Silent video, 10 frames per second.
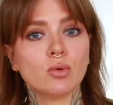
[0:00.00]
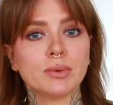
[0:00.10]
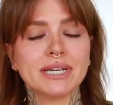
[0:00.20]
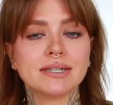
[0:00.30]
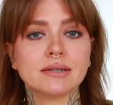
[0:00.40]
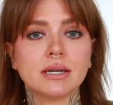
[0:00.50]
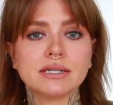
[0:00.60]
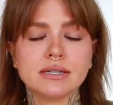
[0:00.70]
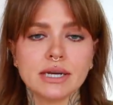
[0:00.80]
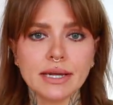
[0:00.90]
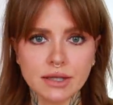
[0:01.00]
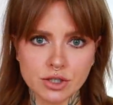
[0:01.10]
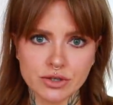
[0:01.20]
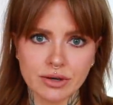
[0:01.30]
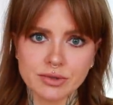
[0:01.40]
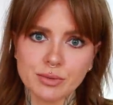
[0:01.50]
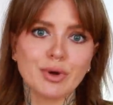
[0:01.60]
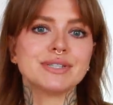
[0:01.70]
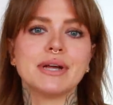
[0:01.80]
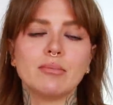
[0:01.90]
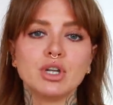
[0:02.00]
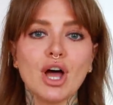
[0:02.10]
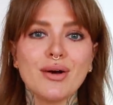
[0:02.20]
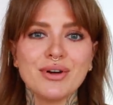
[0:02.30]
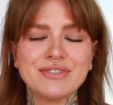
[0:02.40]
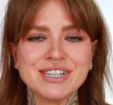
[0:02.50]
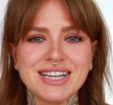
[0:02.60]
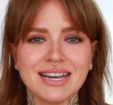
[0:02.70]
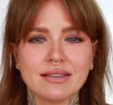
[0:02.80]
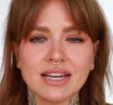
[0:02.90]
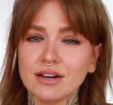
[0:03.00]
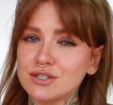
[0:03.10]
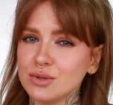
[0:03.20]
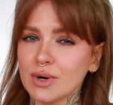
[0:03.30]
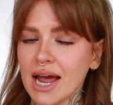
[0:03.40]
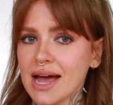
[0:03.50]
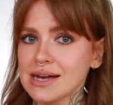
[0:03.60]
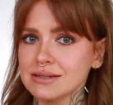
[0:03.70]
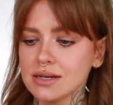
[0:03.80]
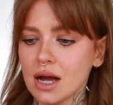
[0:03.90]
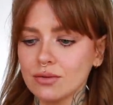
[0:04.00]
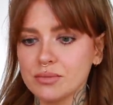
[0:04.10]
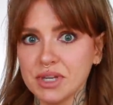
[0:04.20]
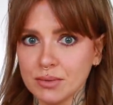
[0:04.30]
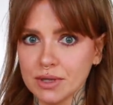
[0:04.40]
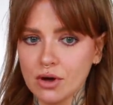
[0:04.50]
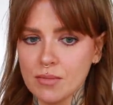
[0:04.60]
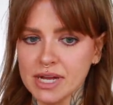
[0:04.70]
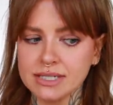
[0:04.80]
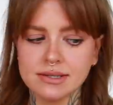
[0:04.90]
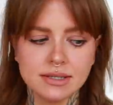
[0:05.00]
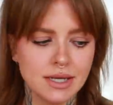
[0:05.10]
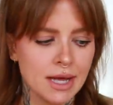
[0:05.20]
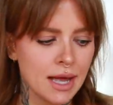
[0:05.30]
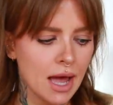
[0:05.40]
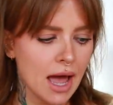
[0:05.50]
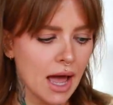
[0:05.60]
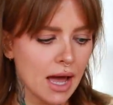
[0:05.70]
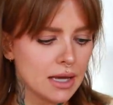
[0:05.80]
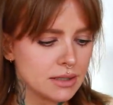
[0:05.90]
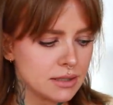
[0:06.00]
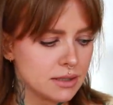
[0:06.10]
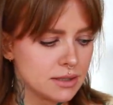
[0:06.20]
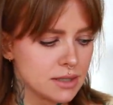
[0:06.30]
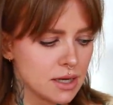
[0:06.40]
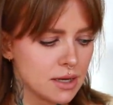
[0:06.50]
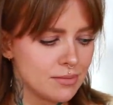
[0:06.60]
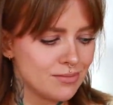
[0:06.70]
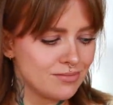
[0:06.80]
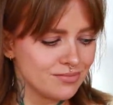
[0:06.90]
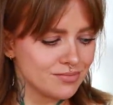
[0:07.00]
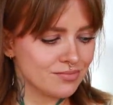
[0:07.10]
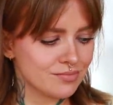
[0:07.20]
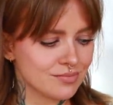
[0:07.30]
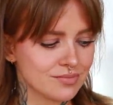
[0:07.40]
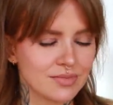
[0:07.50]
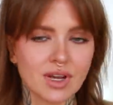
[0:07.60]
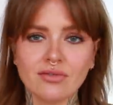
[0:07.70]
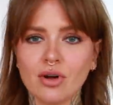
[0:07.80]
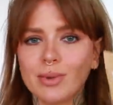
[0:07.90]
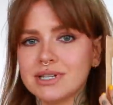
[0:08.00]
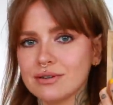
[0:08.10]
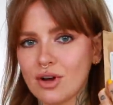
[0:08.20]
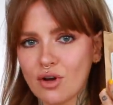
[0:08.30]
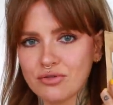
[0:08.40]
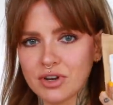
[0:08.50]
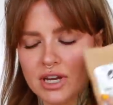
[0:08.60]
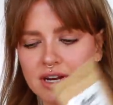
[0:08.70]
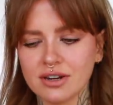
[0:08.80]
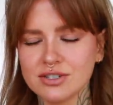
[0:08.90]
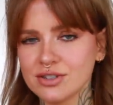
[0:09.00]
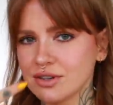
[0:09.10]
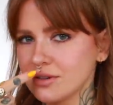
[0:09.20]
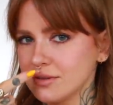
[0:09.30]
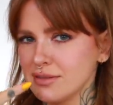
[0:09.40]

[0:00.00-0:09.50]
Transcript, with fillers: will be linked and listed in the description box down below. If there's anything else you want to ask, I will meet you in the comments. And um, I've got my little coffee here to